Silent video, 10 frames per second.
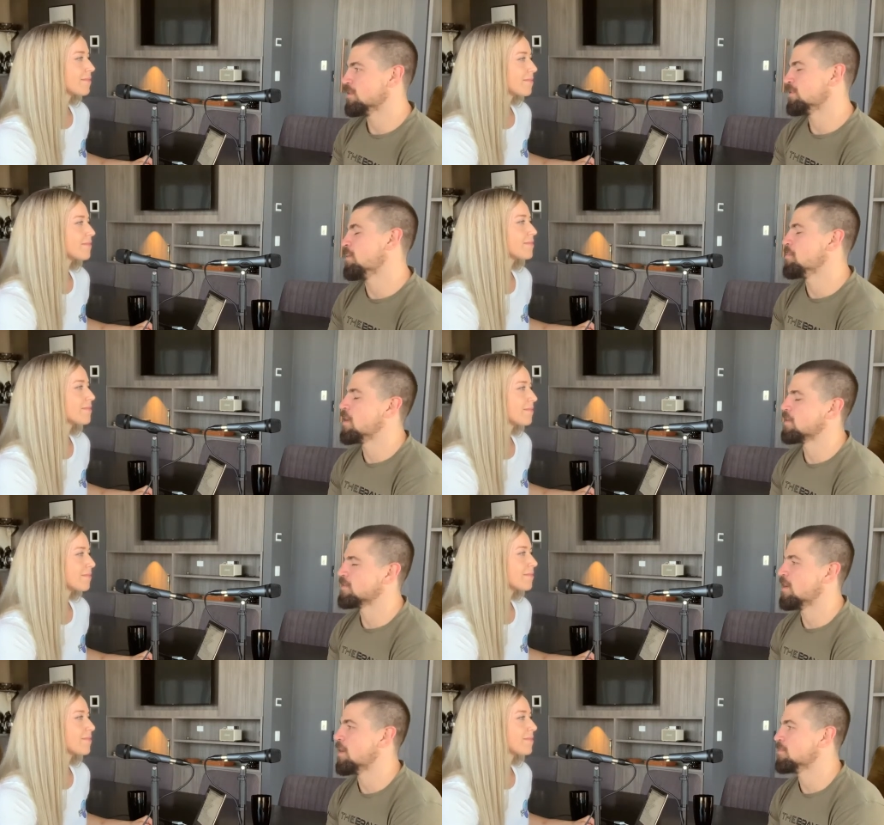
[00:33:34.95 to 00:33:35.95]
Speaker 1: the same amount of
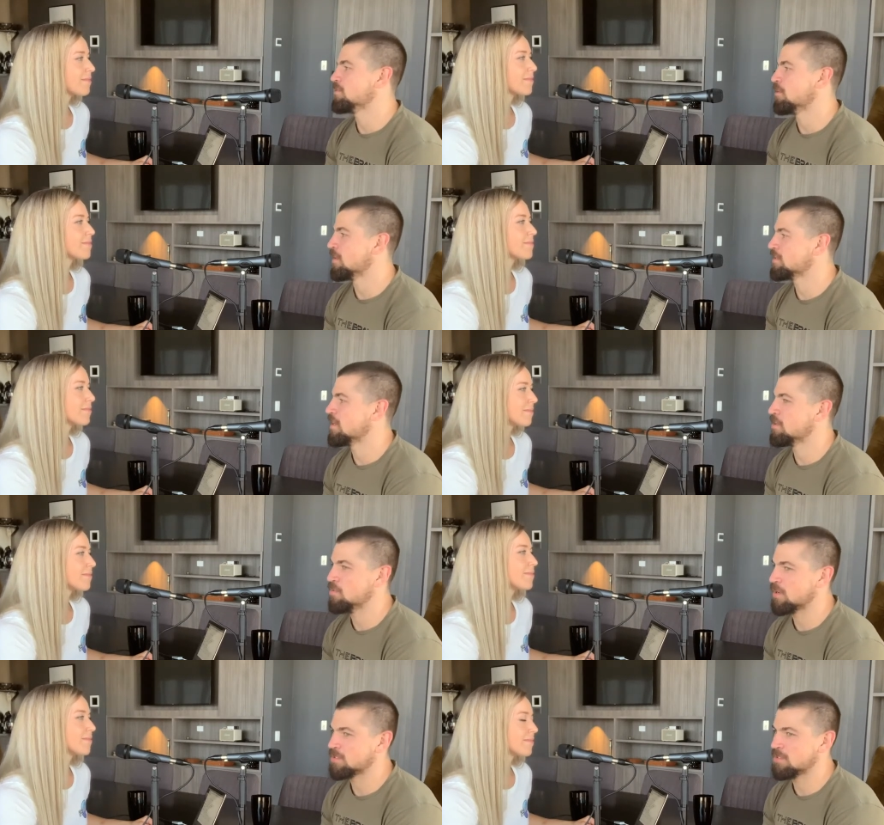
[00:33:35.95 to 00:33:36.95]
time. So that's how
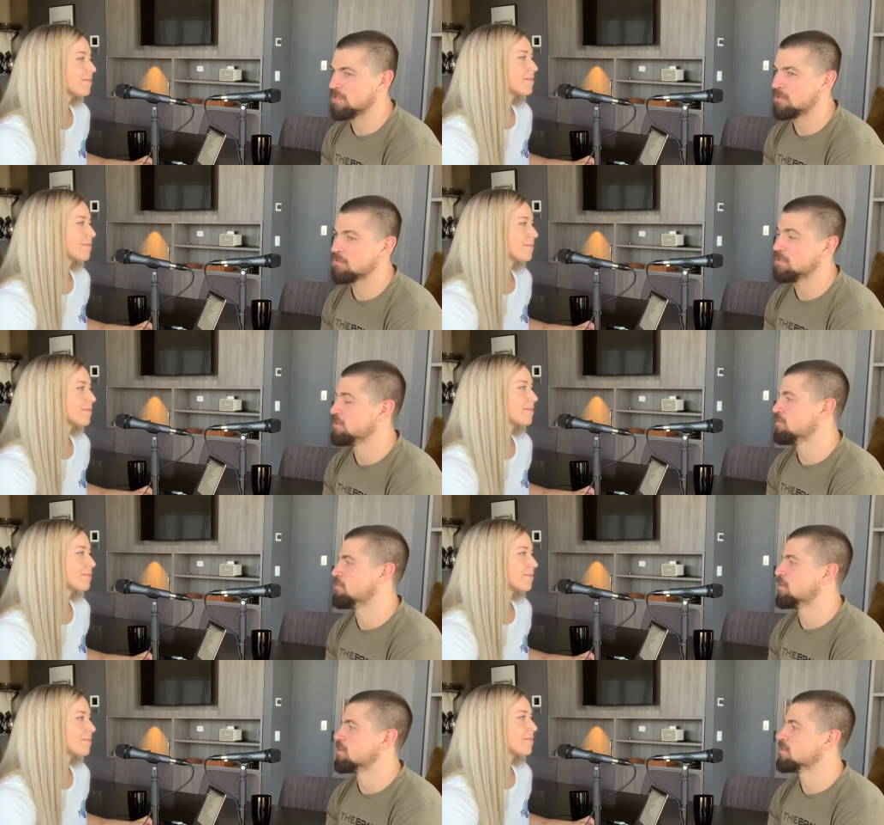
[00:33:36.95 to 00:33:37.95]
you actually increase your
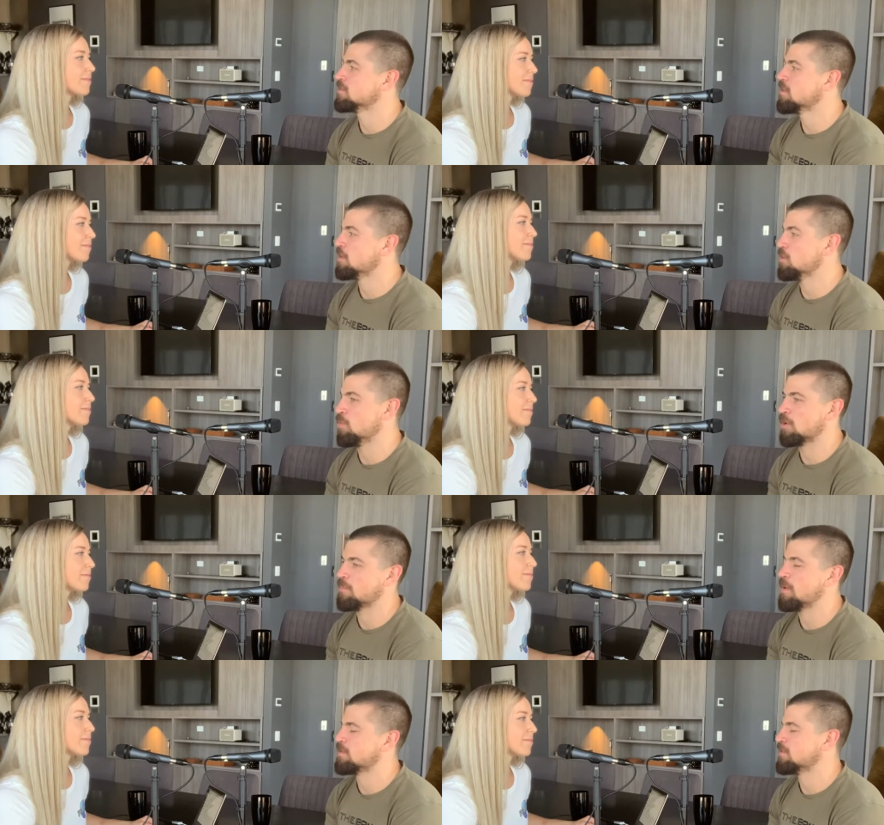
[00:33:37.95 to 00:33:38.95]
fitness and mm. your work mm.
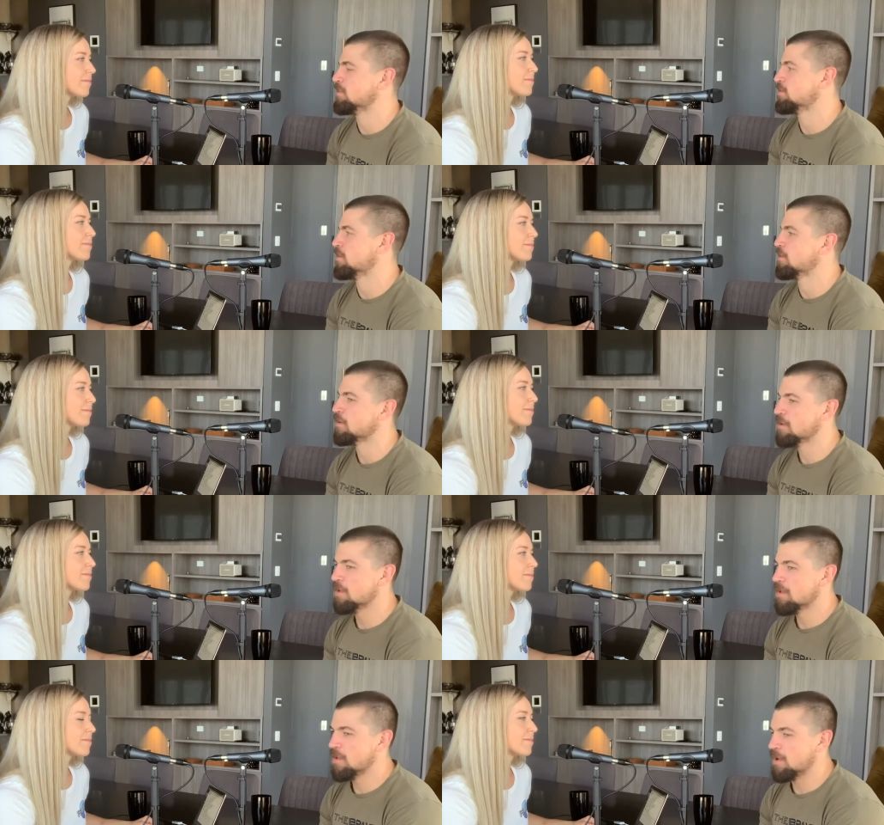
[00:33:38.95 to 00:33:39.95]
capacity. So.
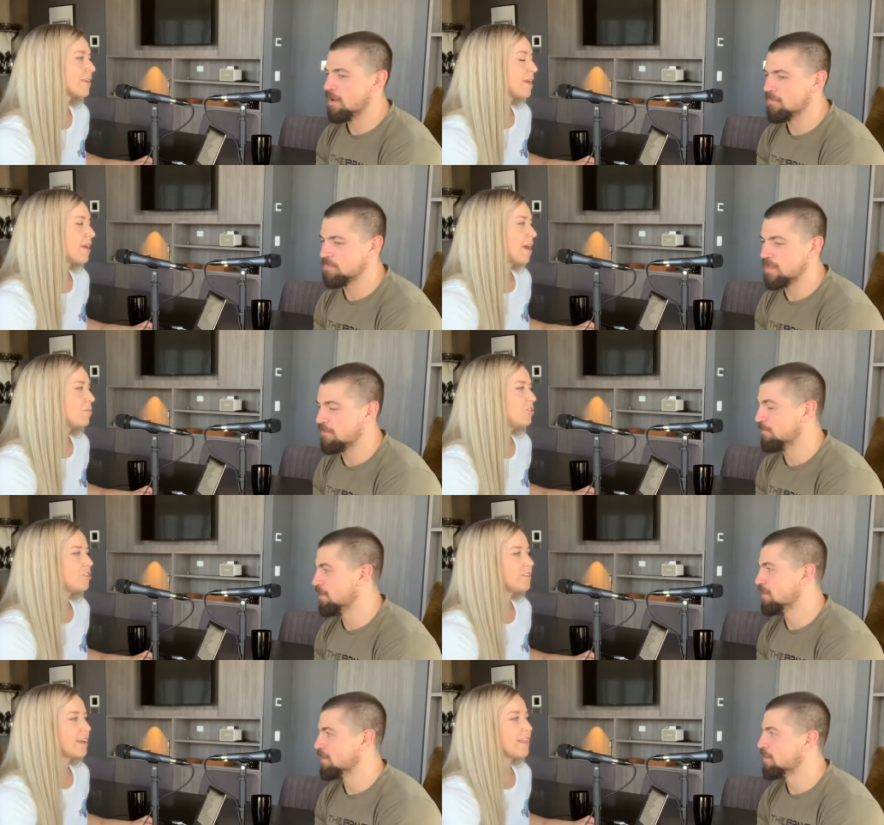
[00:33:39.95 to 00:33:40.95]
Mm. Um, and would
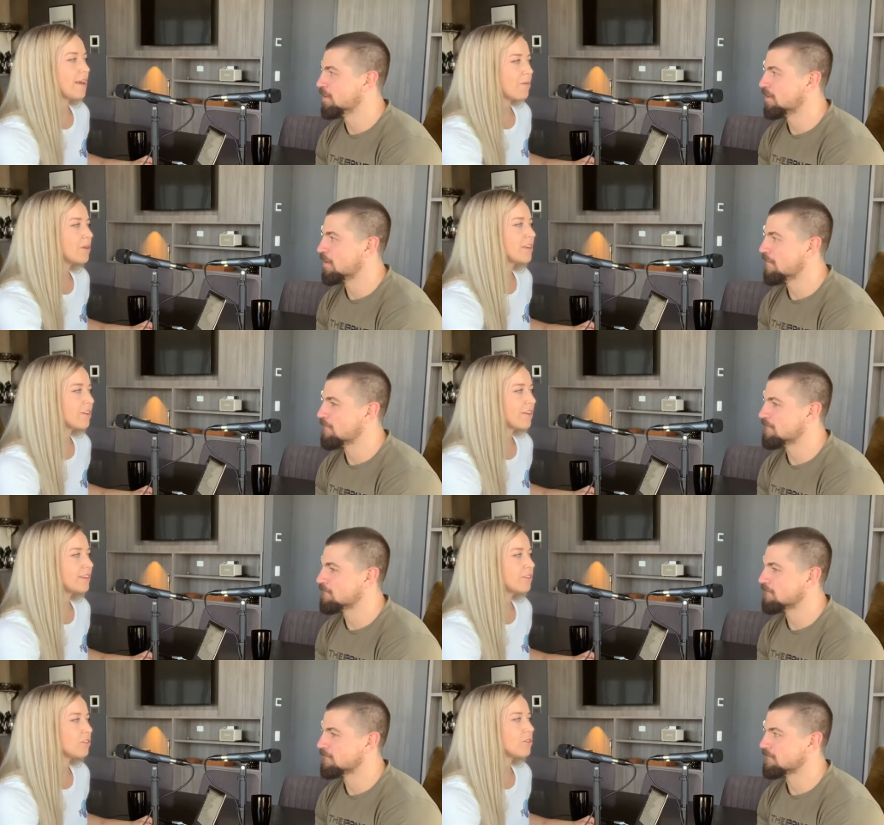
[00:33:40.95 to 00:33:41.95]
you say
Speaker 2: that would
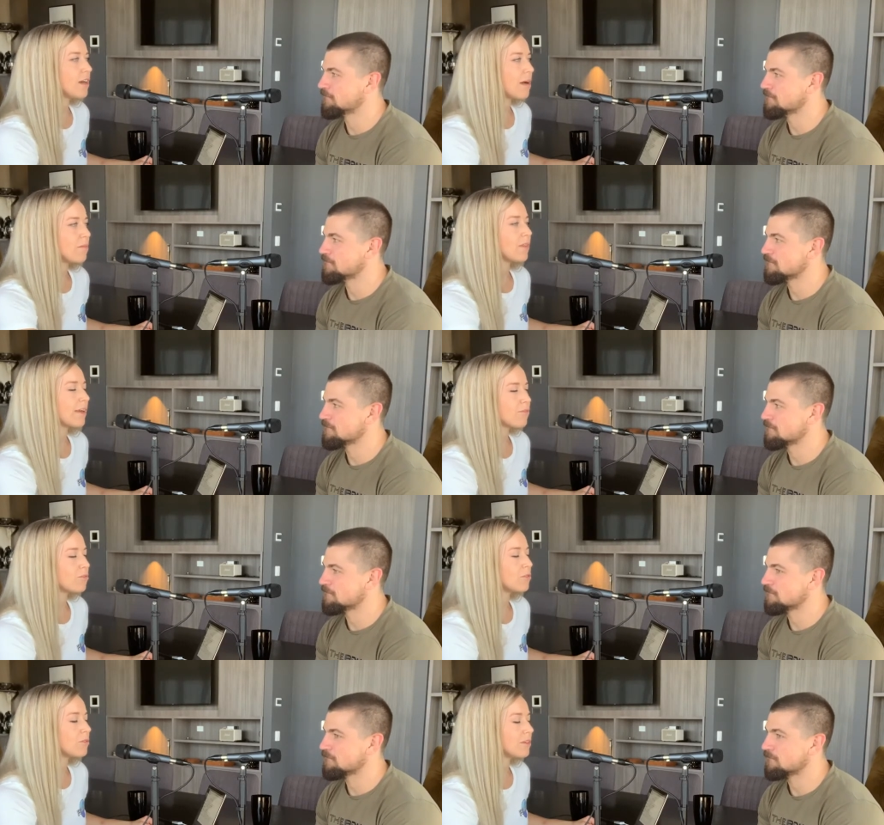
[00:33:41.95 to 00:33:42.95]
increase your um, like
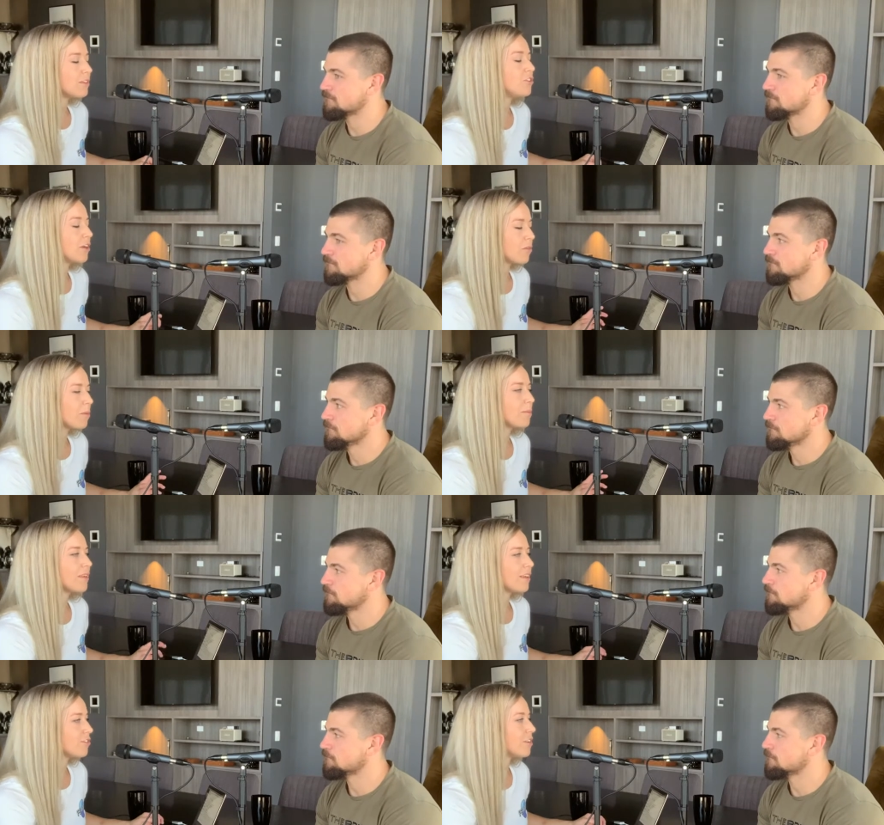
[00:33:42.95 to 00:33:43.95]
for the general
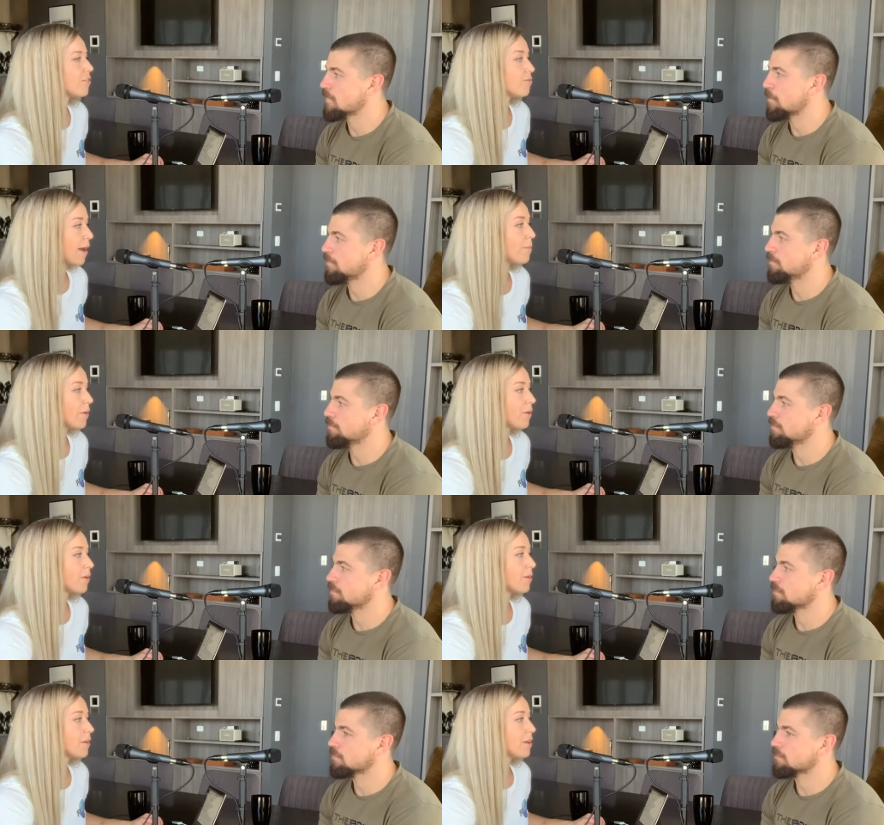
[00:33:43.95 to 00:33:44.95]
population a fat
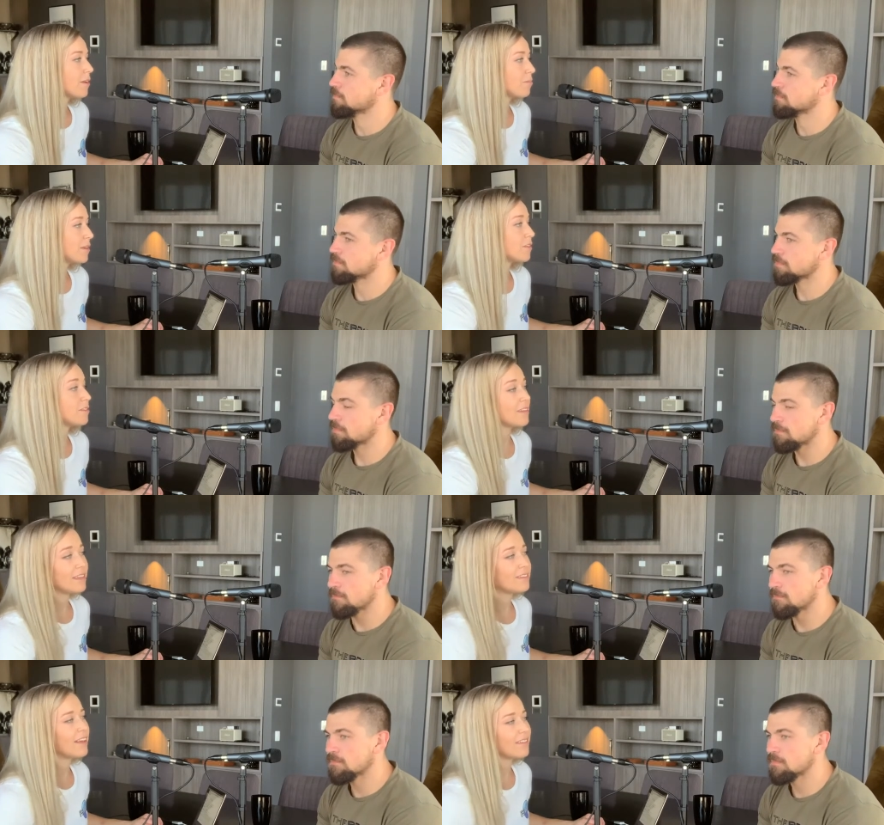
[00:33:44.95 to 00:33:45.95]
burn because the
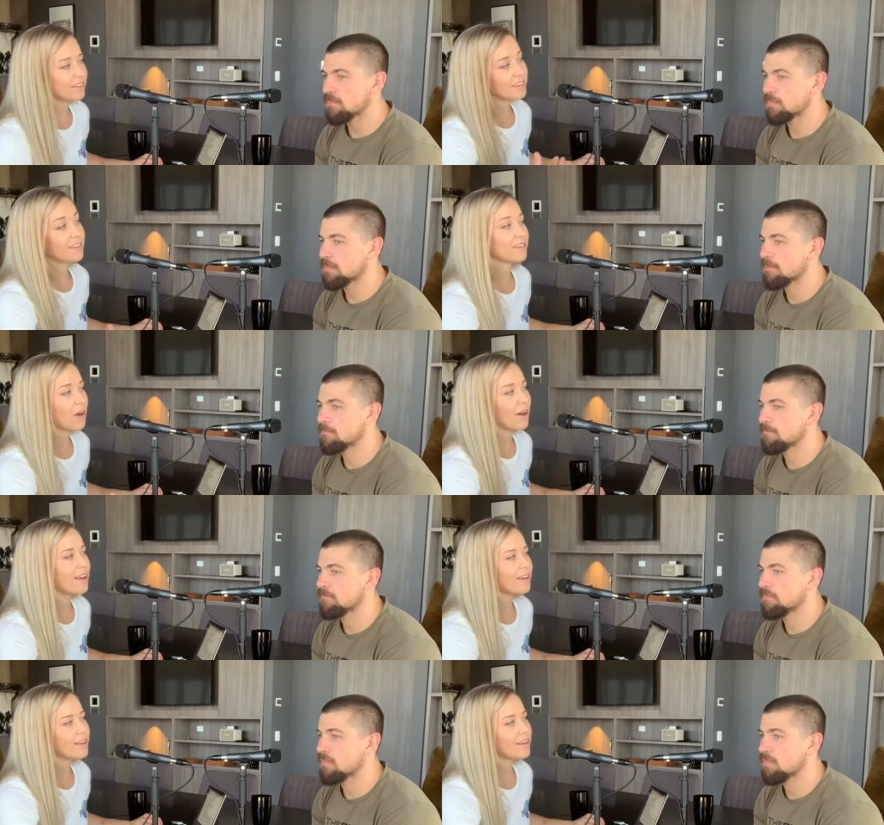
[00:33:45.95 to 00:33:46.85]
intensity is higher?